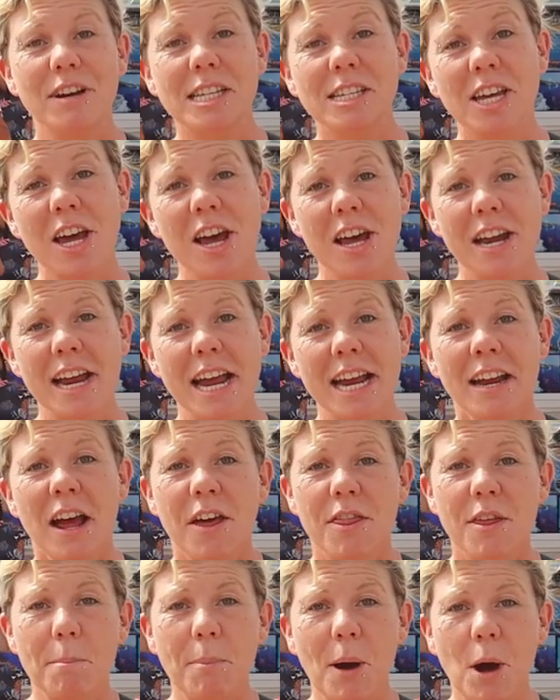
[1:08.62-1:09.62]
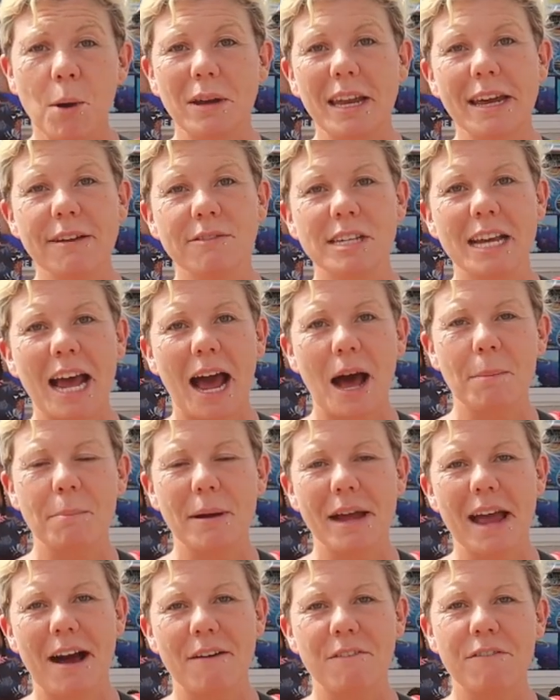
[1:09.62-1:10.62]
returning the boat leaves
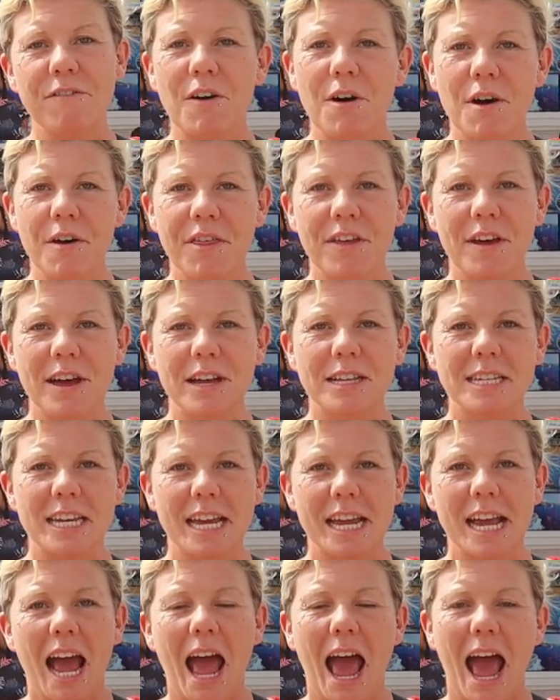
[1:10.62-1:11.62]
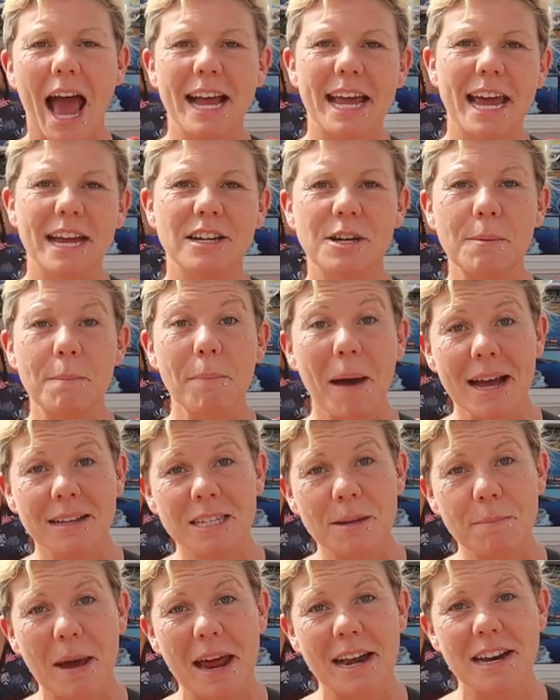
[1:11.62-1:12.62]
Calpe at 4.30 and gets you back
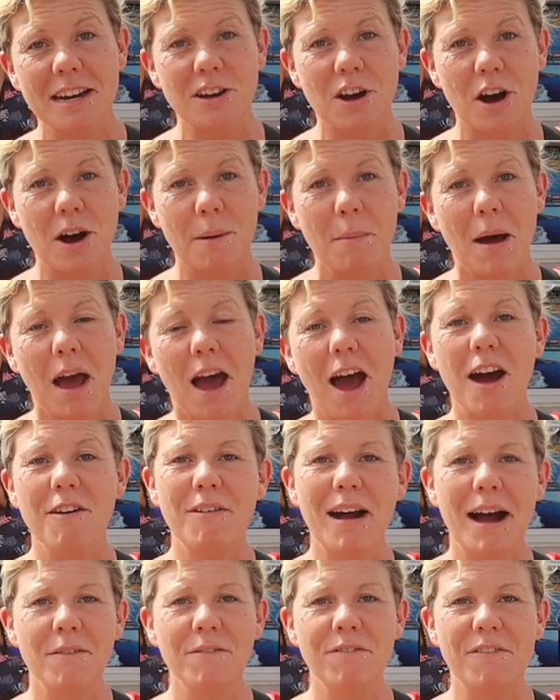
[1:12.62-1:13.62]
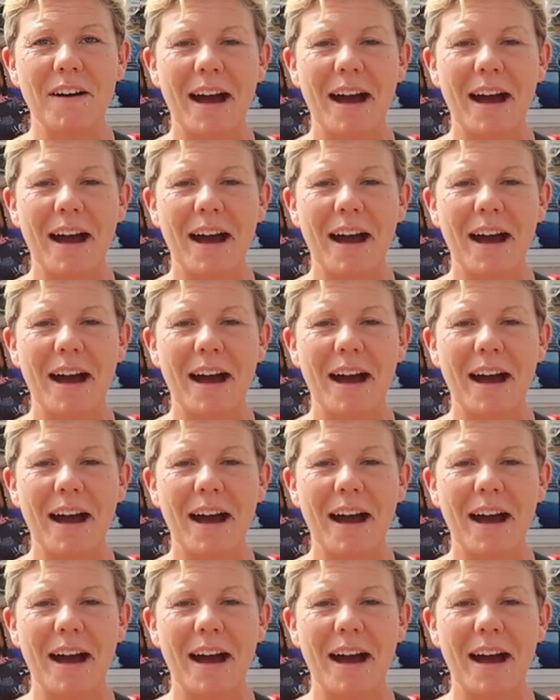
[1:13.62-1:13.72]
to Benidorm around